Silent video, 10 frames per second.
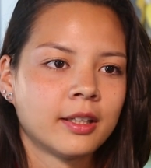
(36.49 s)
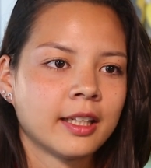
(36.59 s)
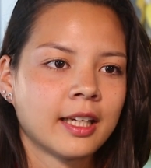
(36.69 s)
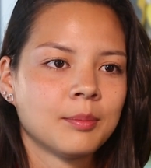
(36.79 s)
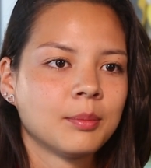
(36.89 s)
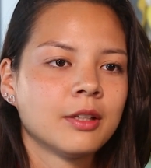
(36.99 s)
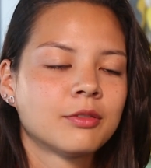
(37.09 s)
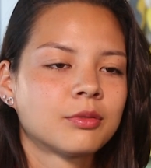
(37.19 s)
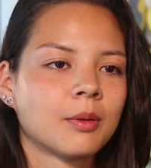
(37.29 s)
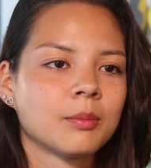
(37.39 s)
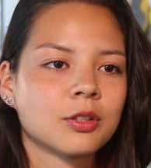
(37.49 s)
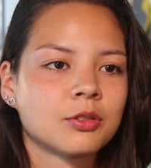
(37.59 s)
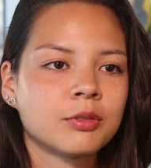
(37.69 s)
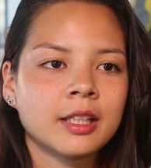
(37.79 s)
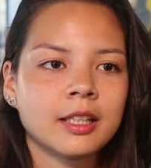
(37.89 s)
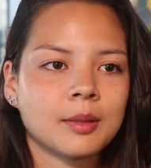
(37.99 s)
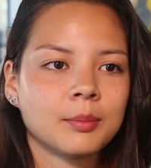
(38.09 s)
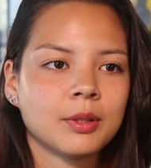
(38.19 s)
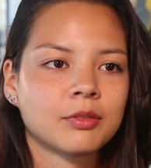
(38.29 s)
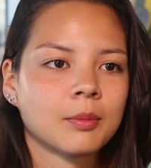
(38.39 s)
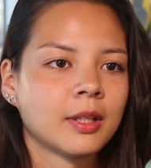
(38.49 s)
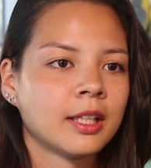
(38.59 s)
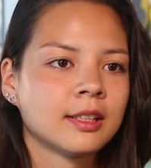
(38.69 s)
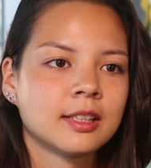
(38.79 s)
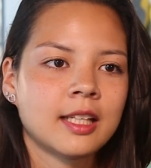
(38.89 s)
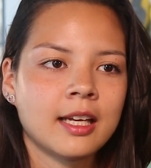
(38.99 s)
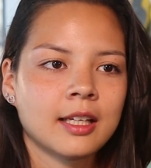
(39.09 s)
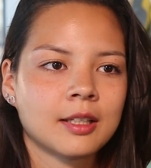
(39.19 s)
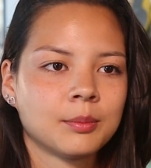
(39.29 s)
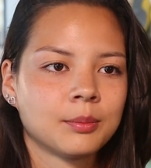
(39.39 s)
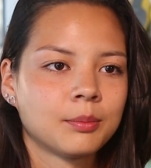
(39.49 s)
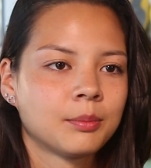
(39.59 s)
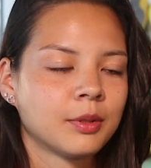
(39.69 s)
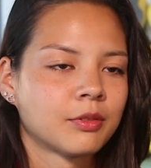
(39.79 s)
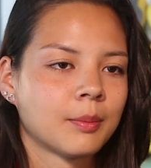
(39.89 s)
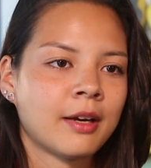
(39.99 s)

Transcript: It can be from the street, it can be from the internet, it can be from